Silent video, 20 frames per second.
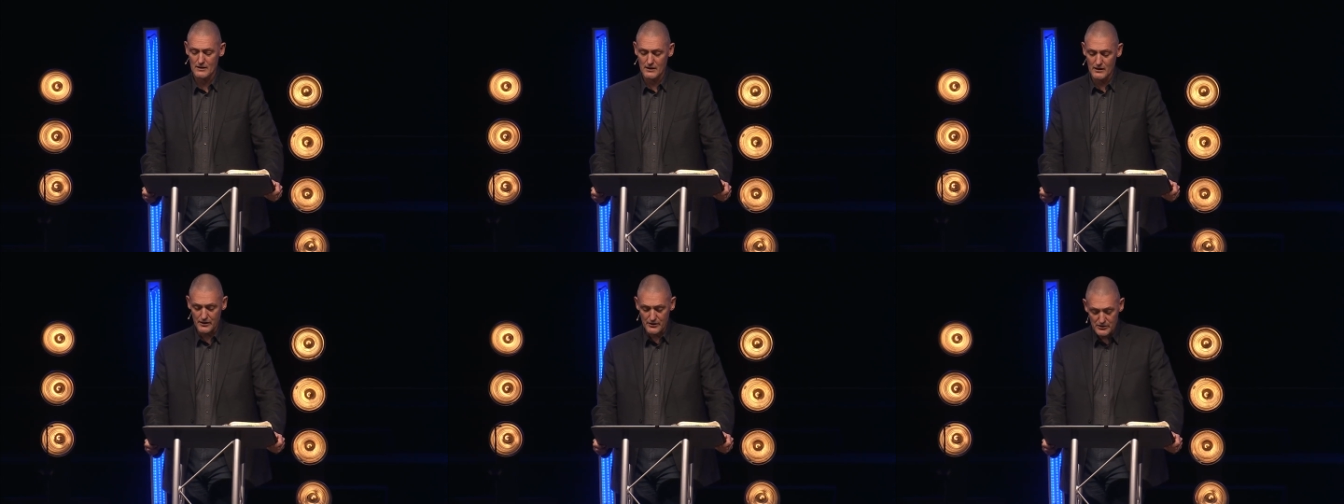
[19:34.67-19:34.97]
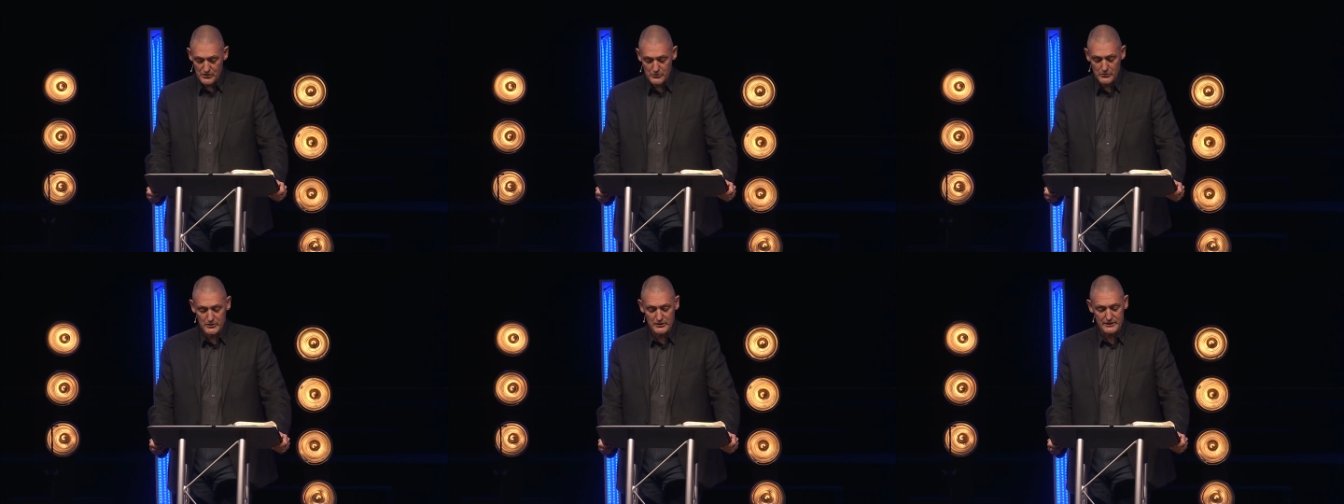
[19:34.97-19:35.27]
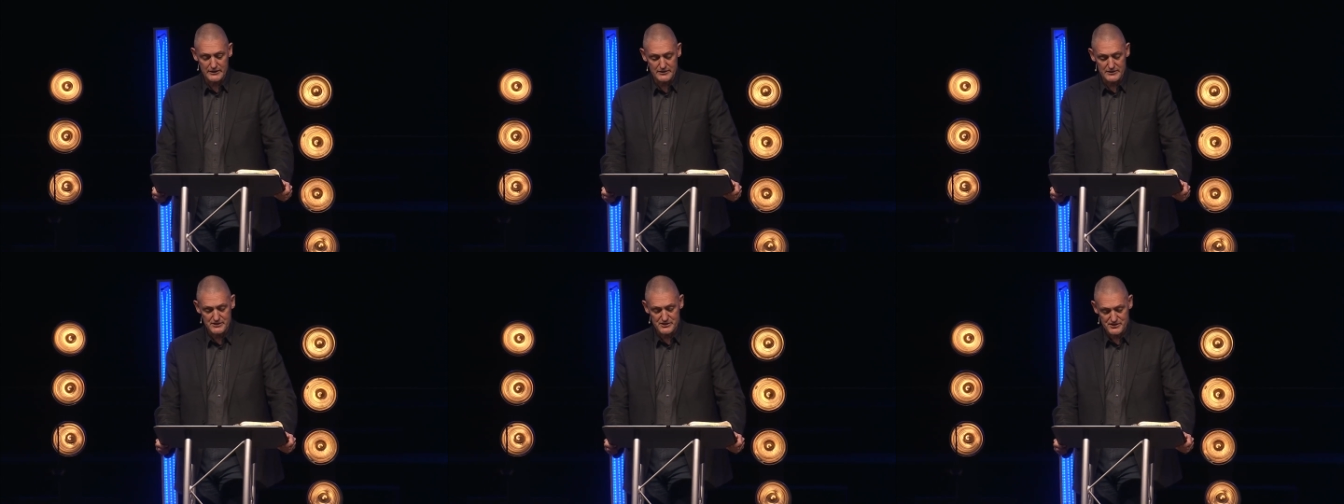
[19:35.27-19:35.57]
Are you
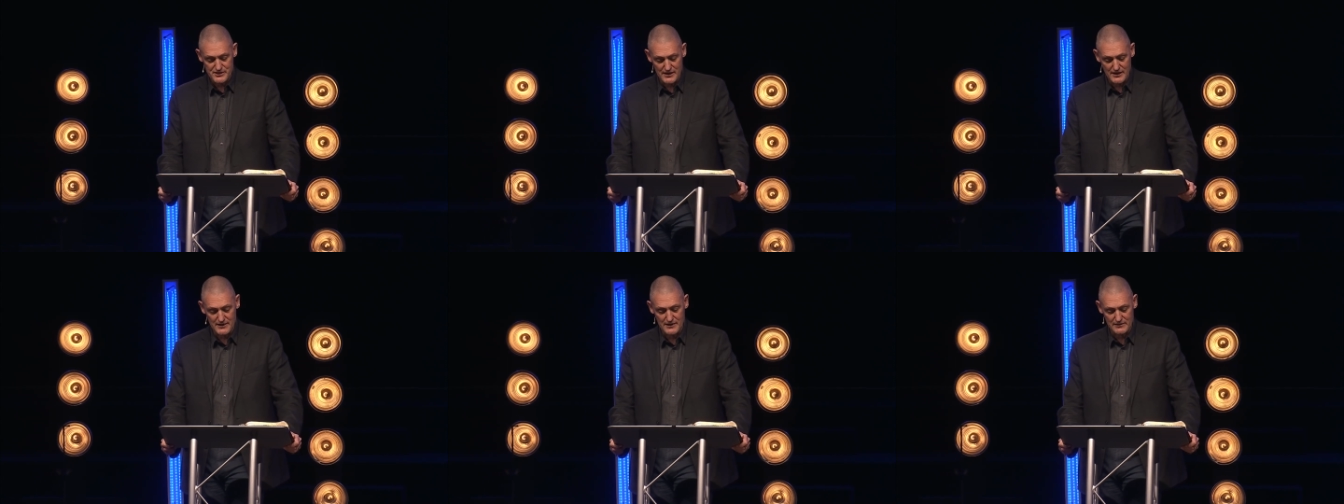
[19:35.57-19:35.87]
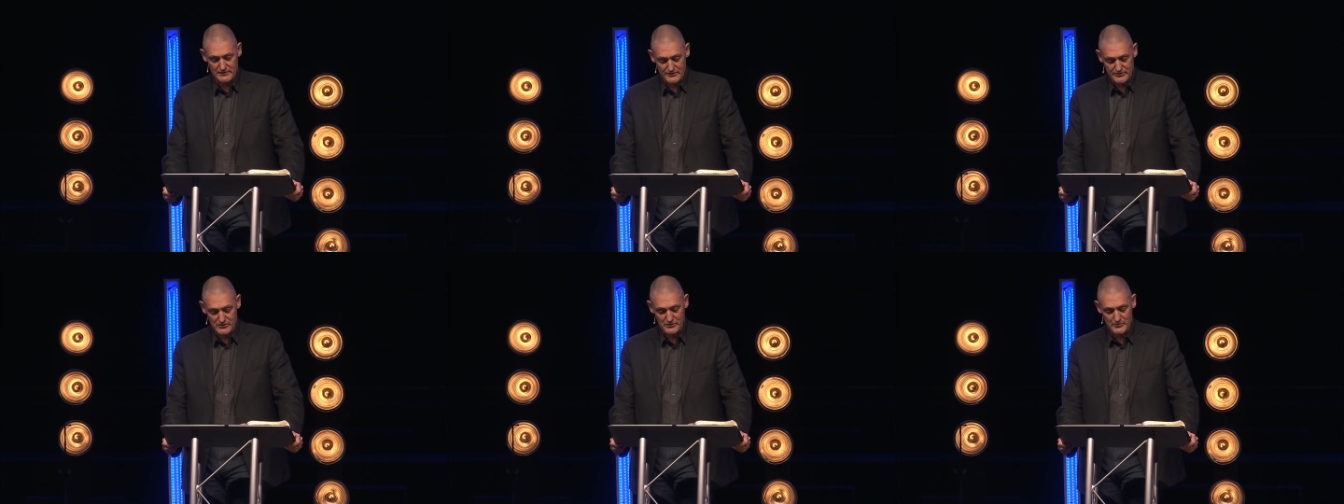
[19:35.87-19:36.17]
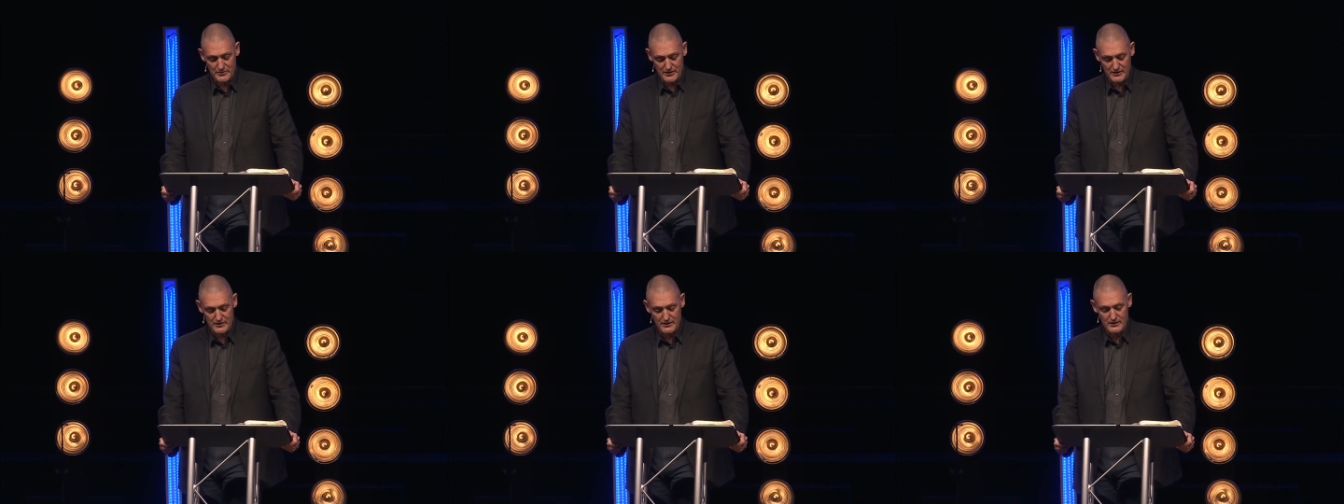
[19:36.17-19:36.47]
willing to shed a little
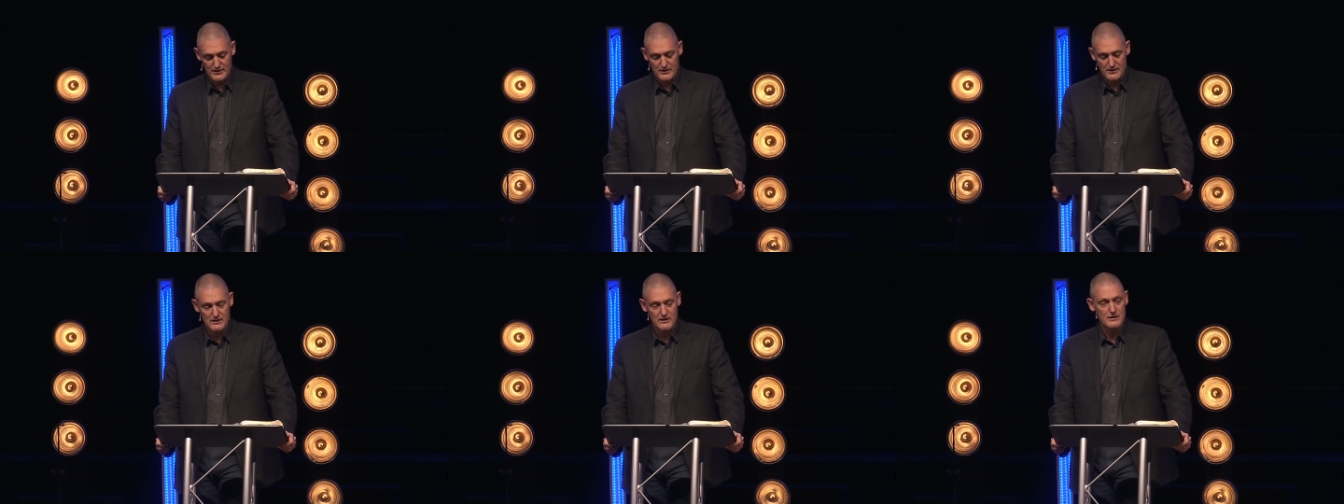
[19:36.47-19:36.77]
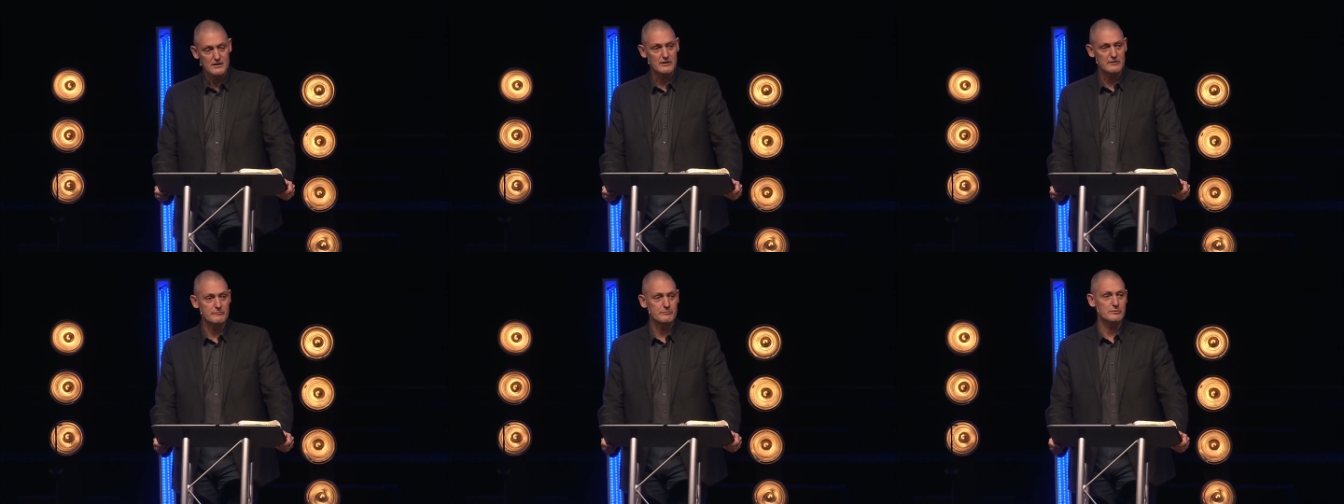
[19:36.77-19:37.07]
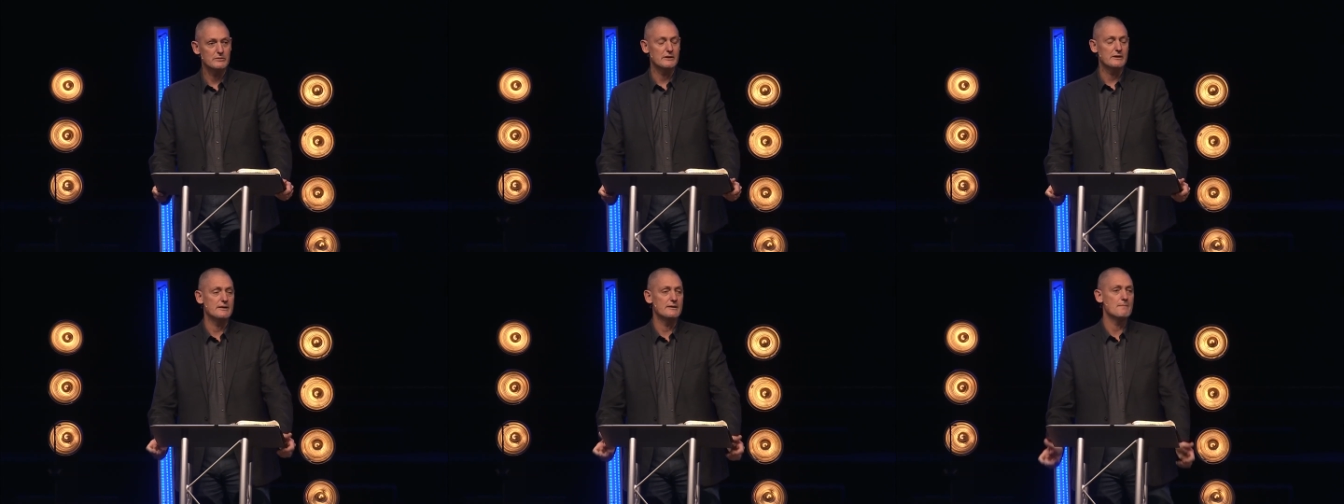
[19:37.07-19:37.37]
bit of
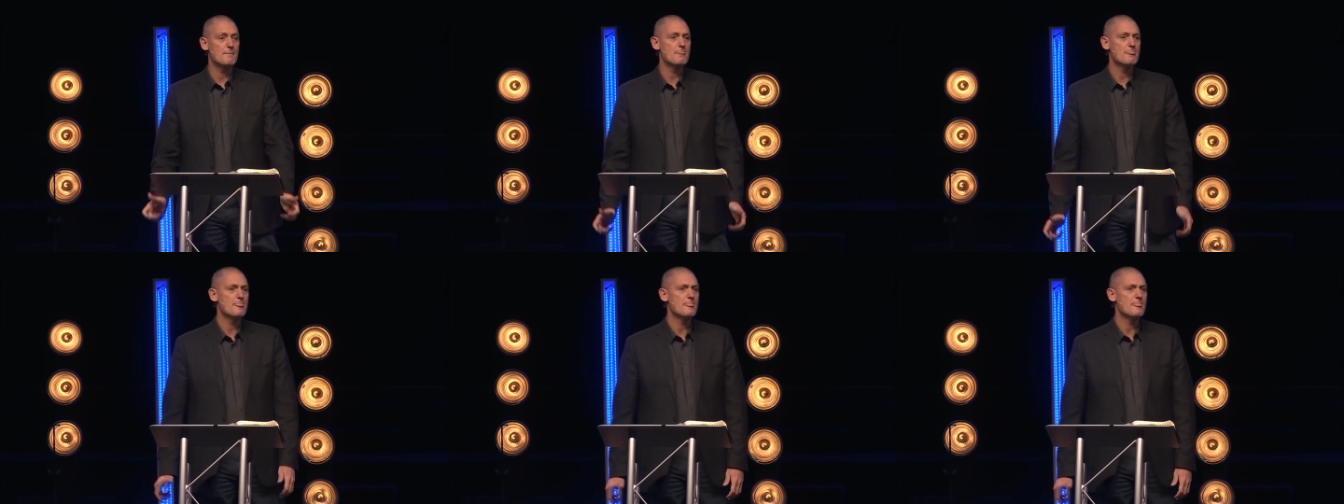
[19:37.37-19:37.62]
blood?